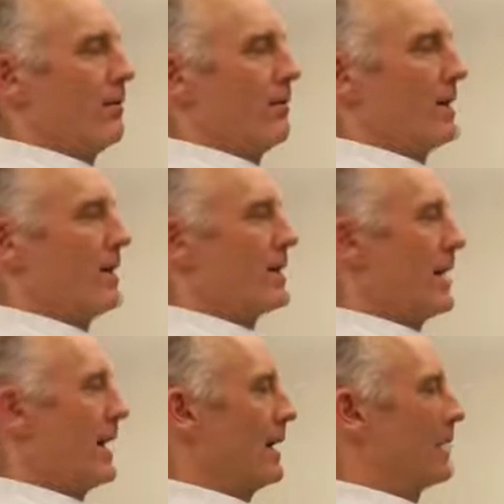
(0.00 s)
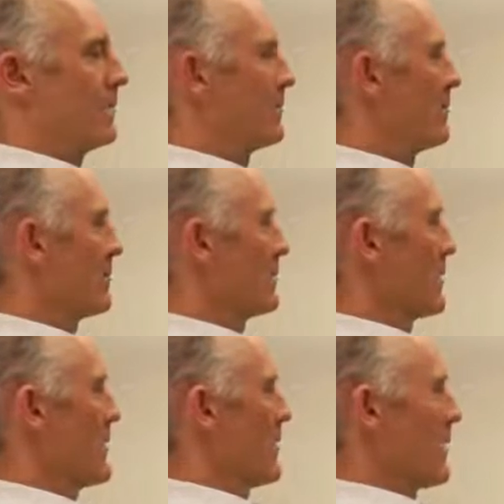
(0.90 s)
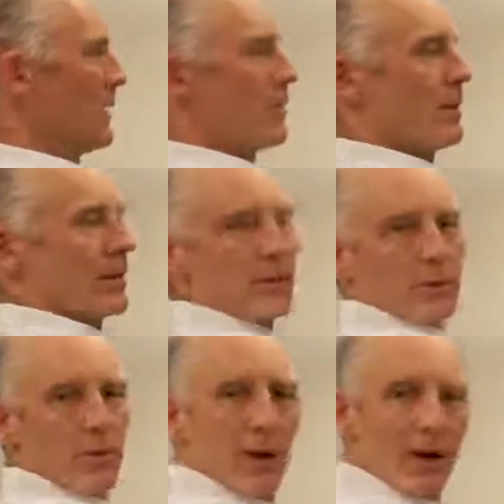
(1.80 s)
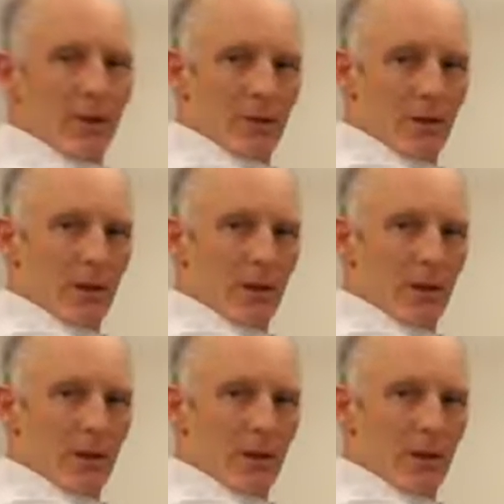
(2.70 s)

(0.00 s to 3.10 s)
very tight, either because the rails are